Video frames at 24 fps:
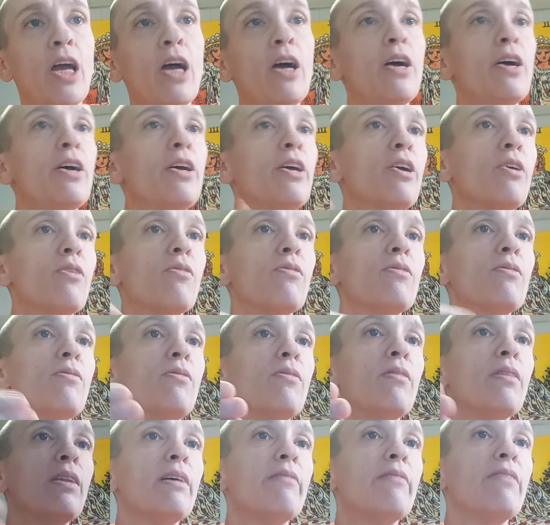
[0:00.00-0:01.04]
You're
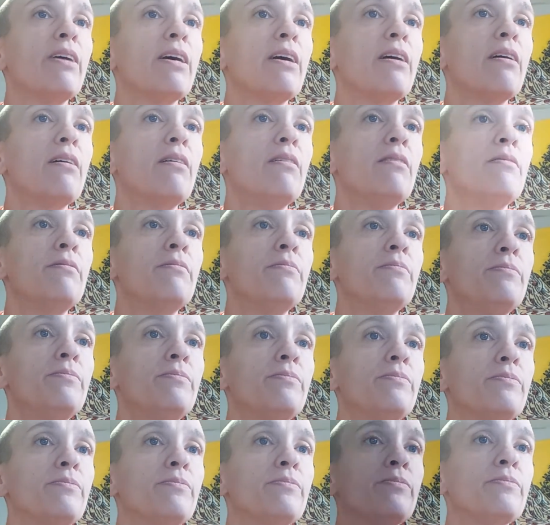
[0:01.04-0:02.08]
living
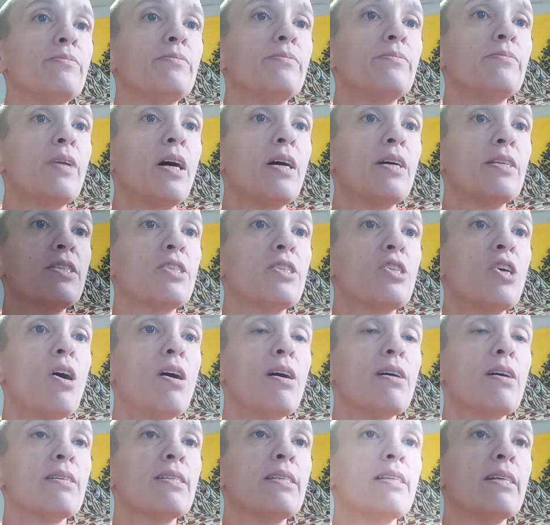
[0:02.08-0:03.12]
a
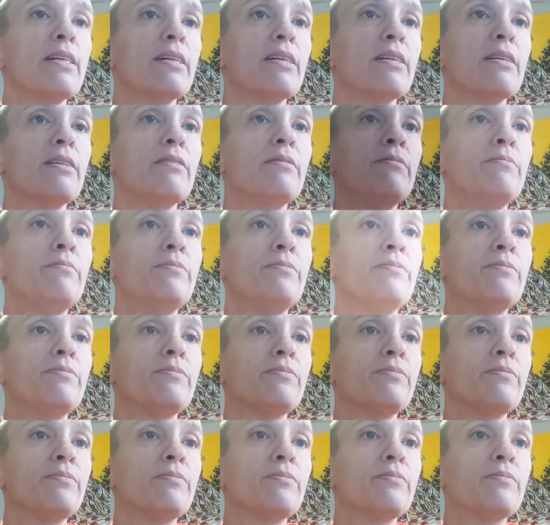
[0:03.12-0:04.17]
toxic
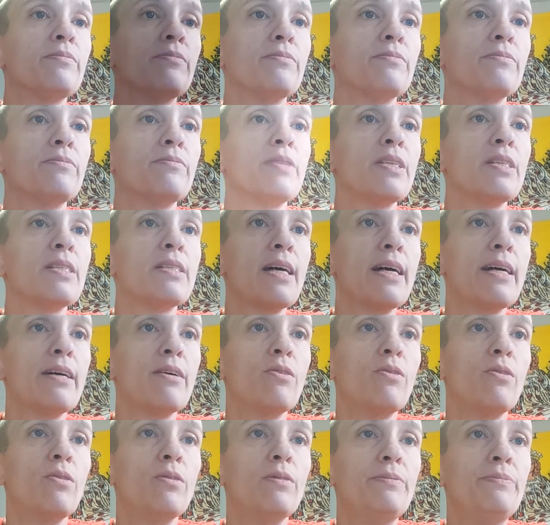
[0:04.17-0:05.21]

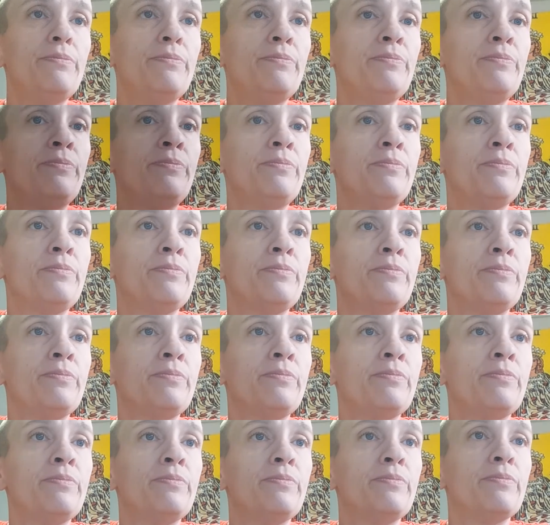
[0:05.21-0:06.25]
cycle
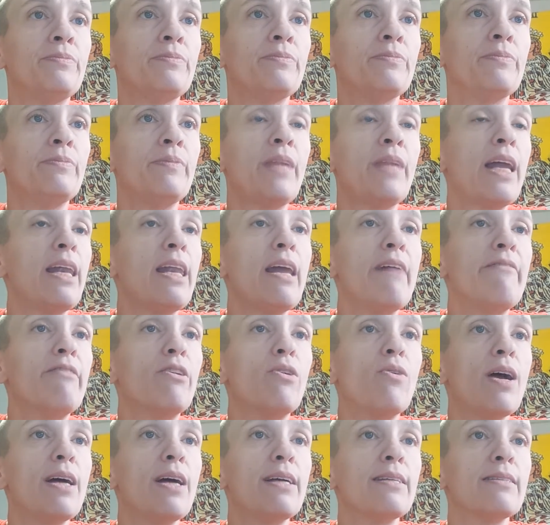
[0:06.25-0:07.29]
that never
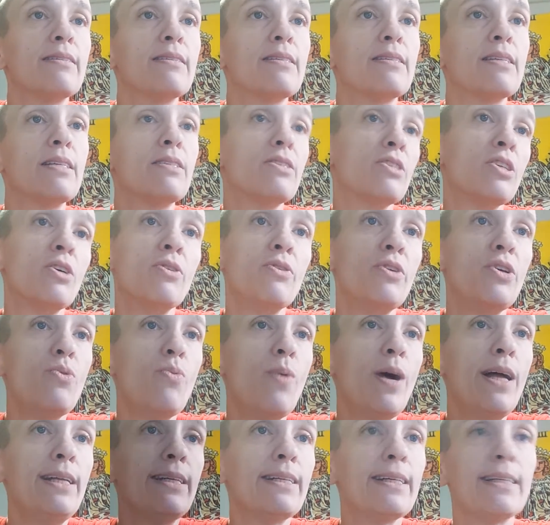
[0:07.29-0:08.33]
ends until you
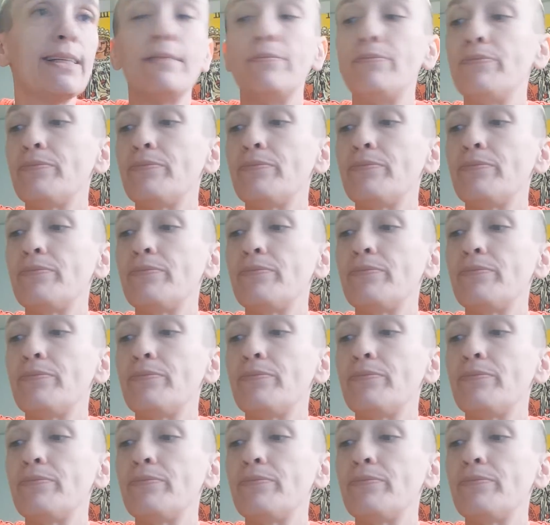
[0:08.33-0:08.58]
end it.